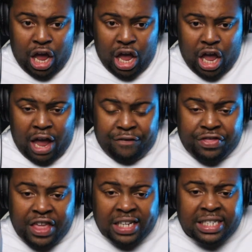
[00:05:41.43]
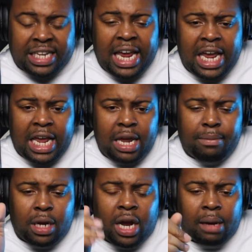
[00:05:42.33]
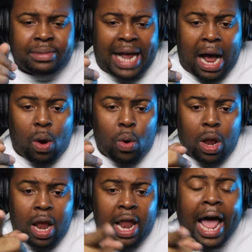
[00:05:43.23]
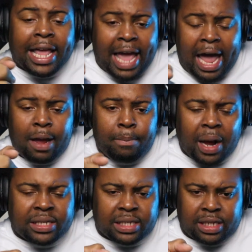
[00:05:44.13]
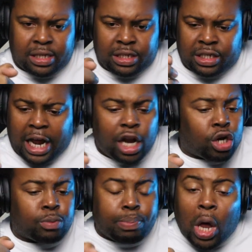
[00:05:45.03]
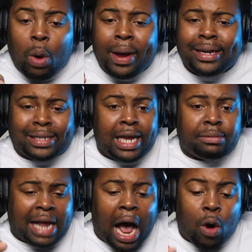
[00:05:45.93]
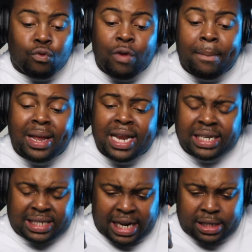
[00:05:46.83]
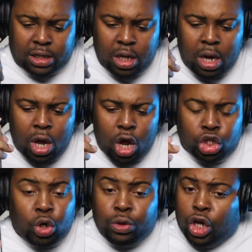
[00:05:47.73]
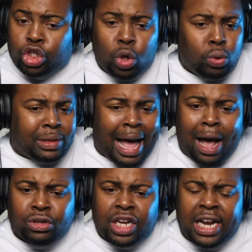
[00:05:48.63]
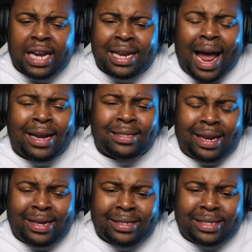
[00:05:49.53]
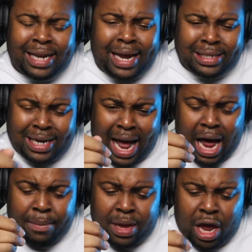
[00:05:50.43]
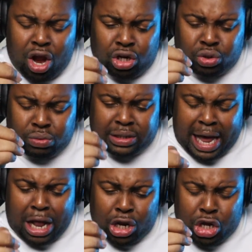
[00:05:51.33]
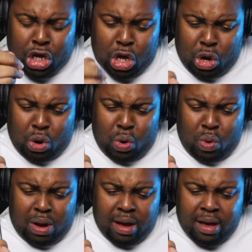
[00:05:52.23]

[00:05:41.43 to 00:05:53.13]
If this team comes out like gangbusters and are blowing teams out reminiscent to the 2019 season, I'm here to tell you